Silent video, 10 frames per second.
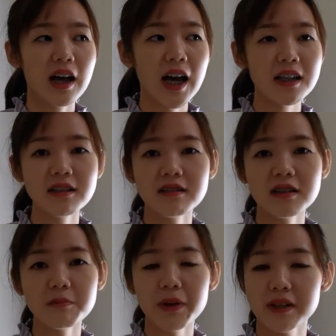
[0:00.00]

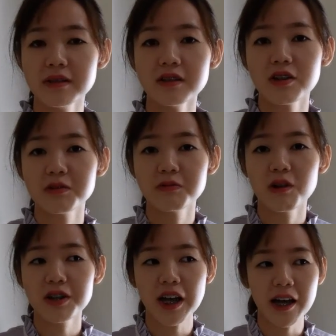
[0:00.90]
anything pasted on the
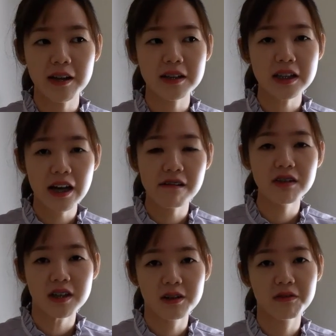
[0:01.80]
wall can
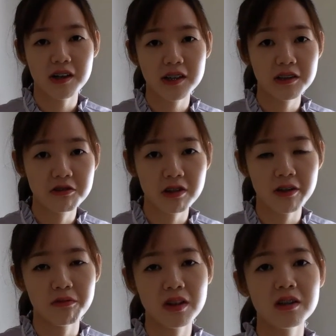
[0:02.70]
carry a very
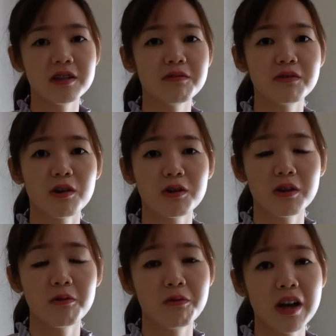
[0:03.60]
great learning
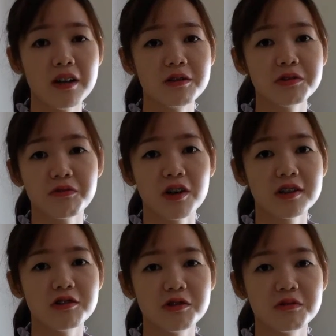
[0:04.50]
values for the
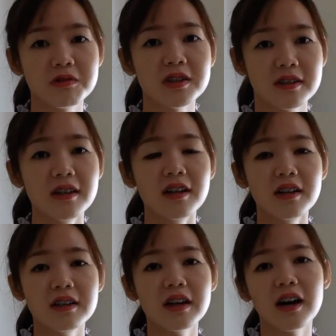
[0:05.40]
children.
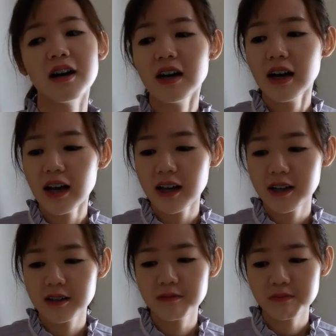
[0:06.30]
Yeah,
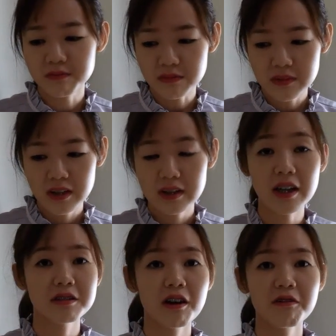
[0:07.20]
and
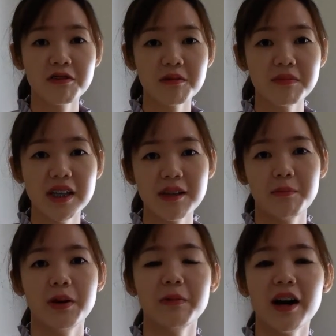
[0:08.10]
that's all from me.
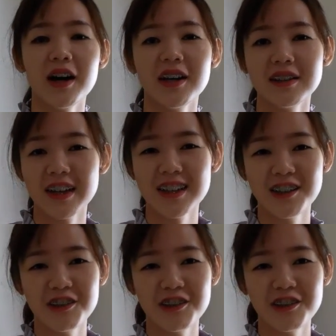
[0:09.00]
Bye bye. Thank